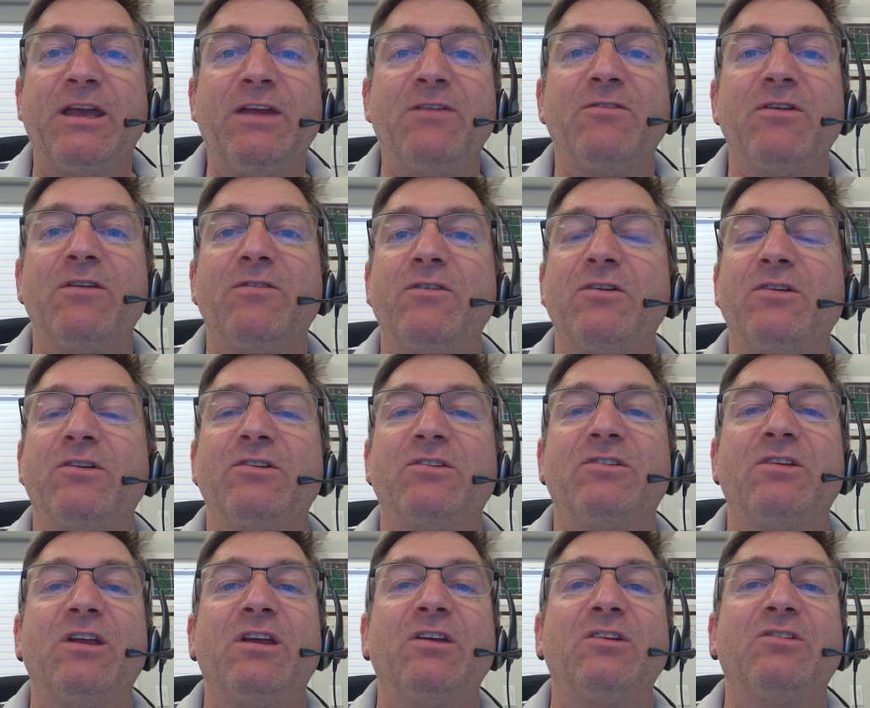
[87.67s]
Even if you're
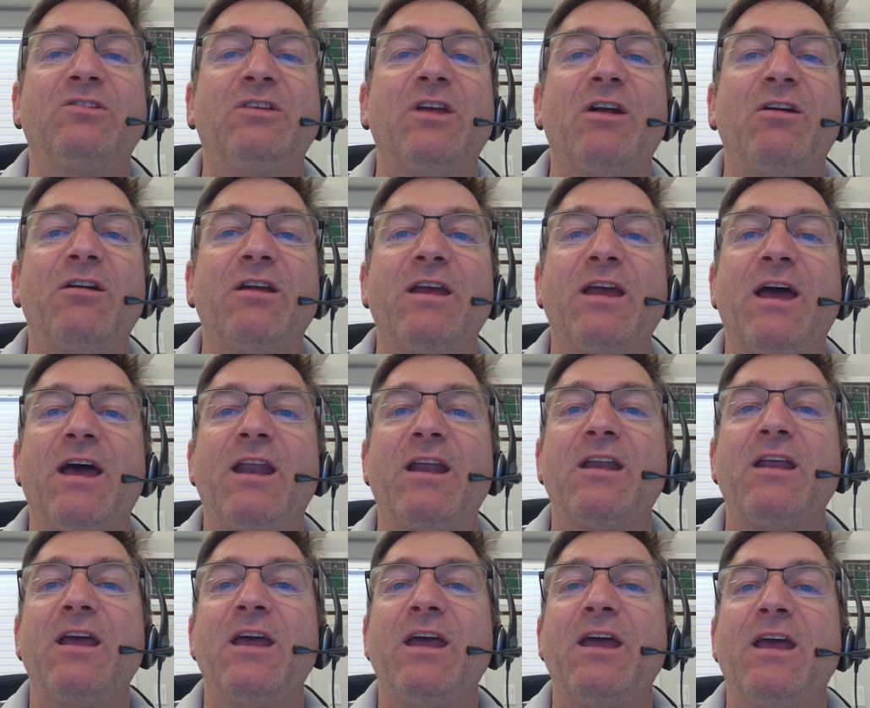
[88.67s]
just sitting staring at
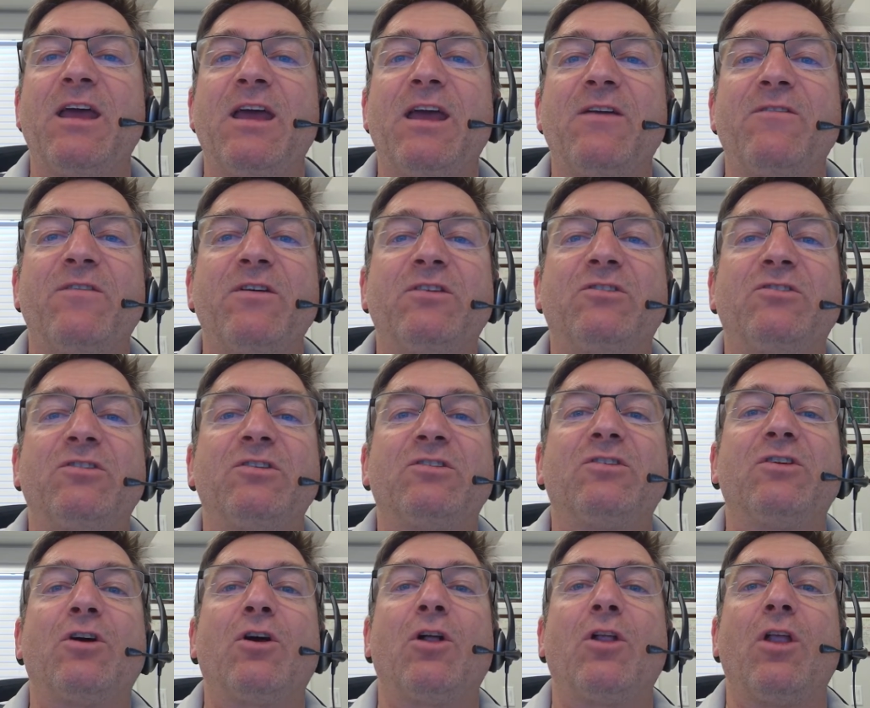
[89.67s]
it, if it's
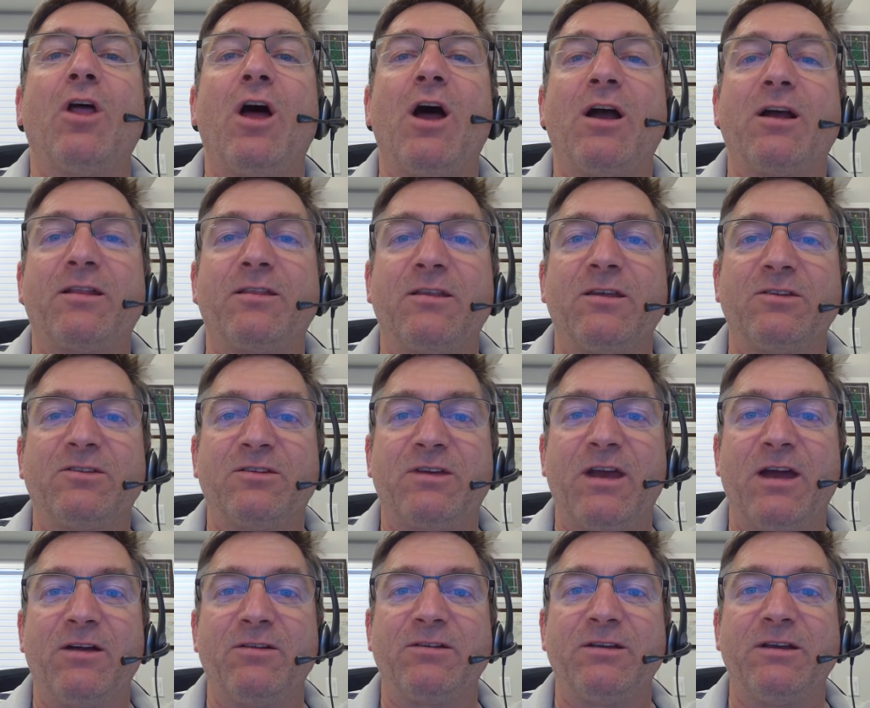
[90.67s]
just a clock that's
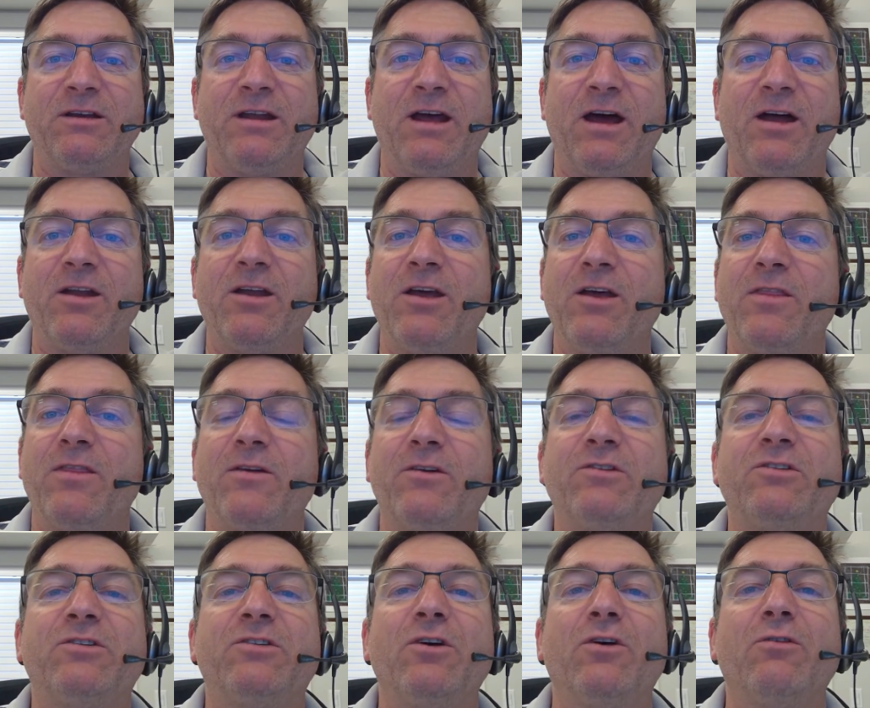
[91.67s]
counting down,
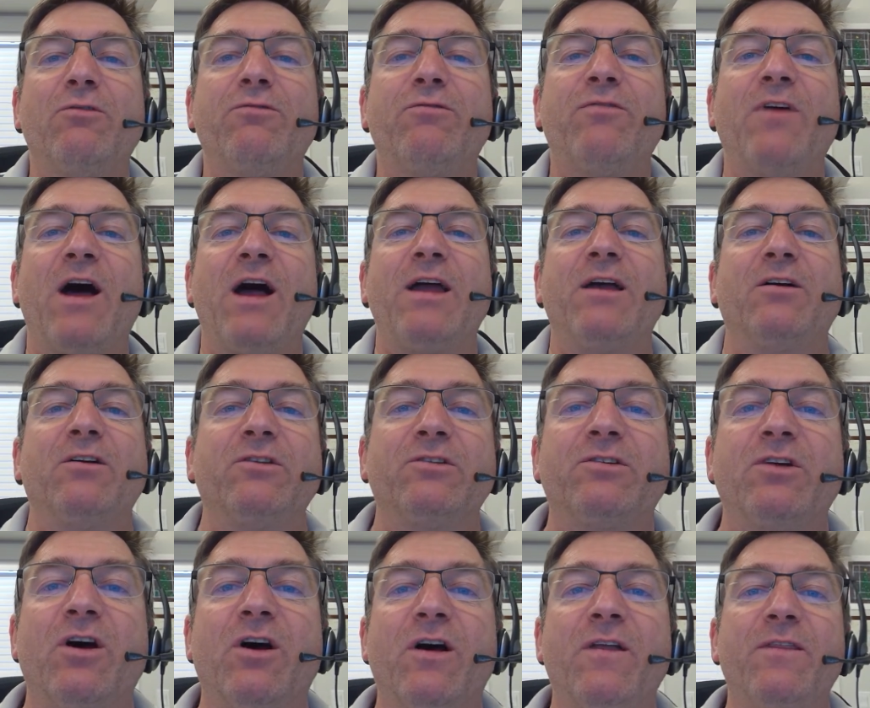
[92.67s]
there's still
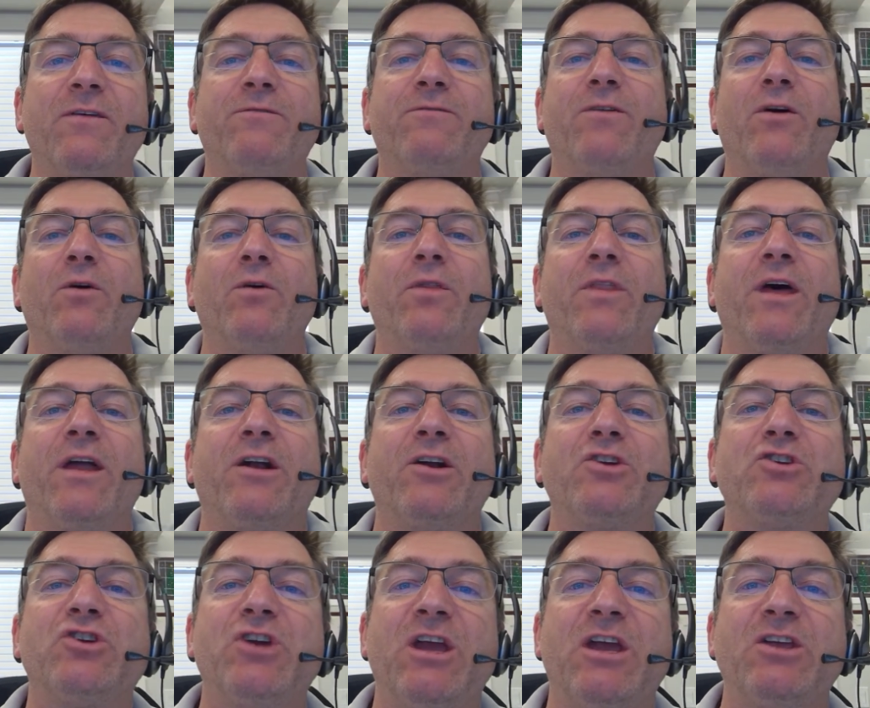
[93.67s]
files on the phone that are
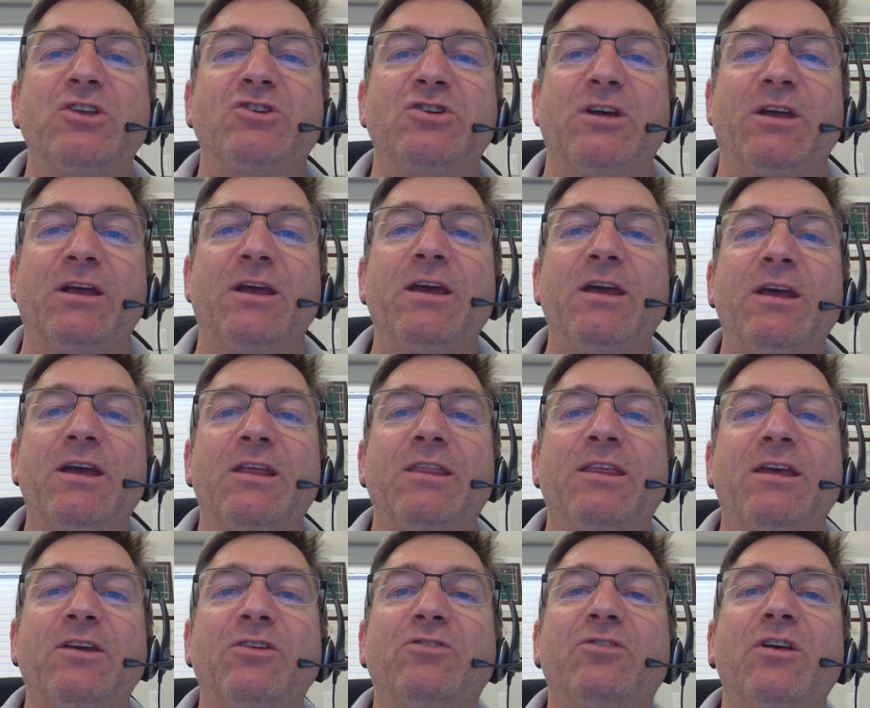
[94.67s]
changing,
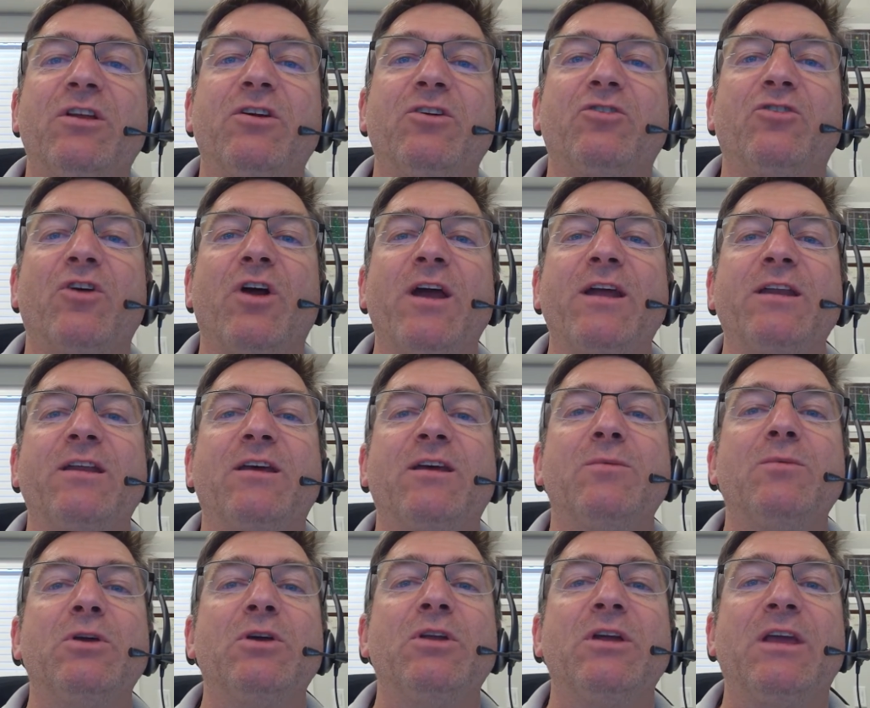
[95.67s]
things that are trying to
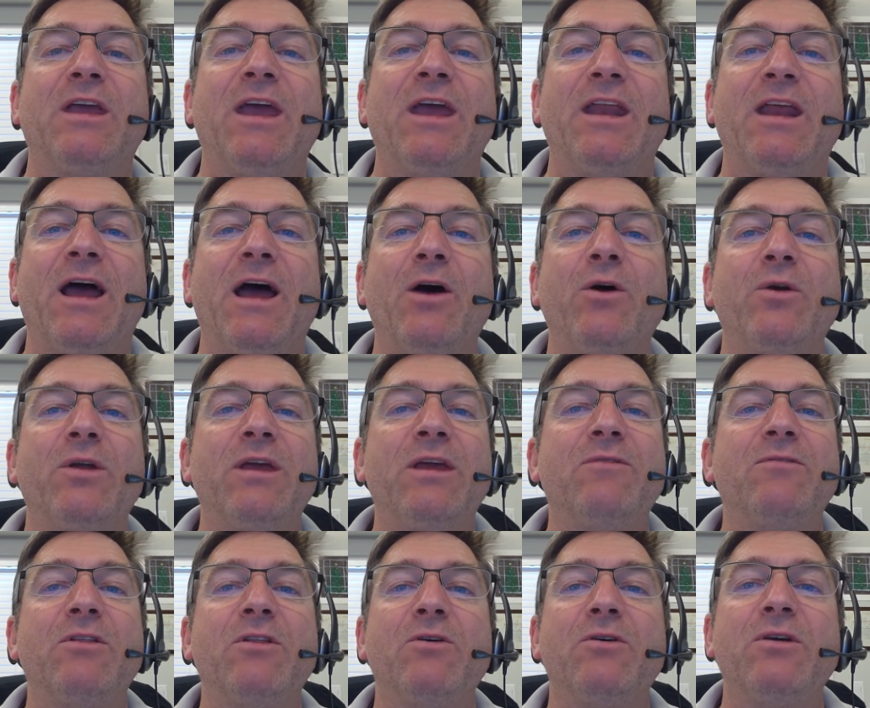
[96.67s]
communicate out,
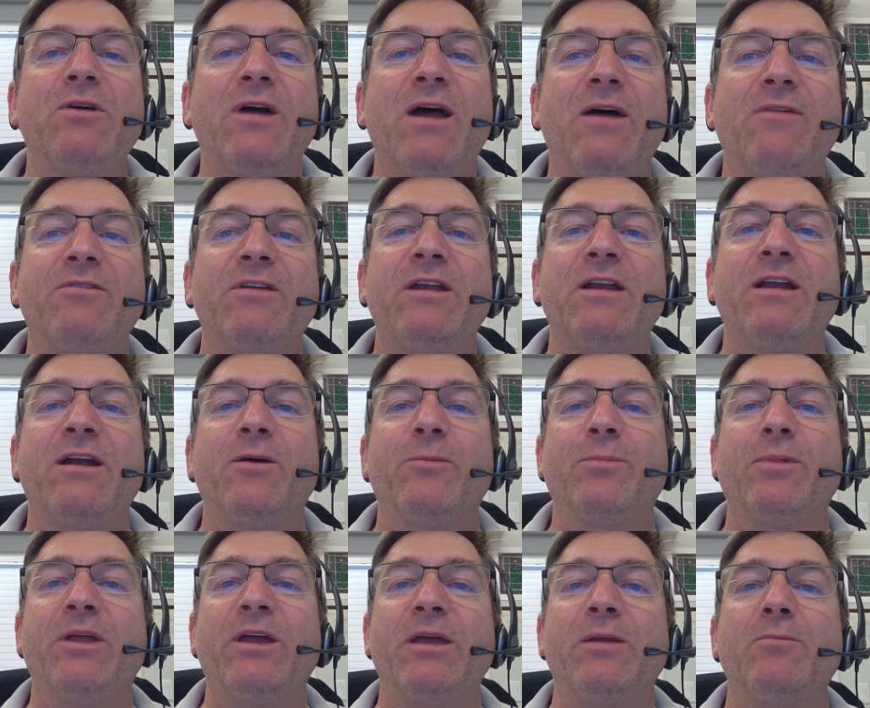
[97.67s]
even though you have it in
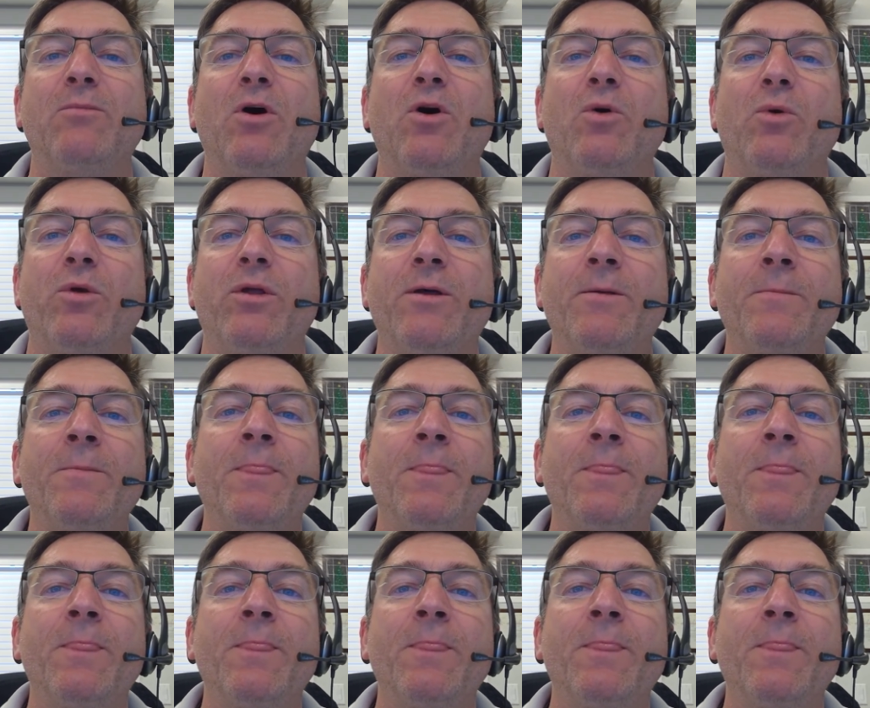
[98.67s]
airplane mode.